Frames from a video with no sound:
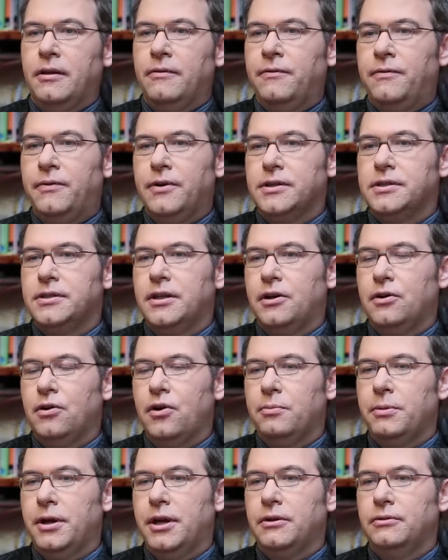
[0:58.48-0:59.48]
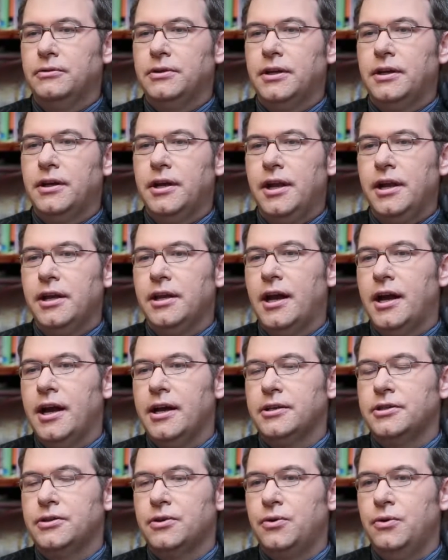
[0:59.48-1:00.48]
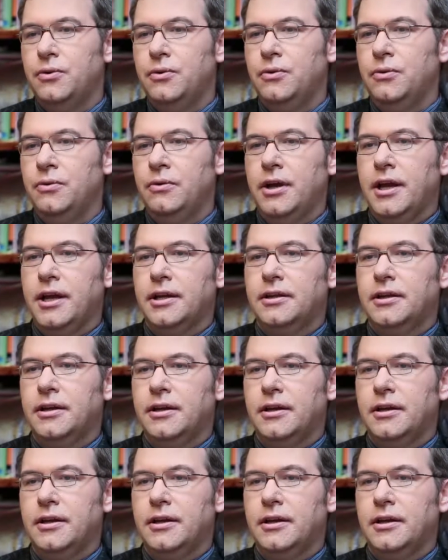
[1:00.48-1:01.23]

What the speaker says: first economical degree in high school at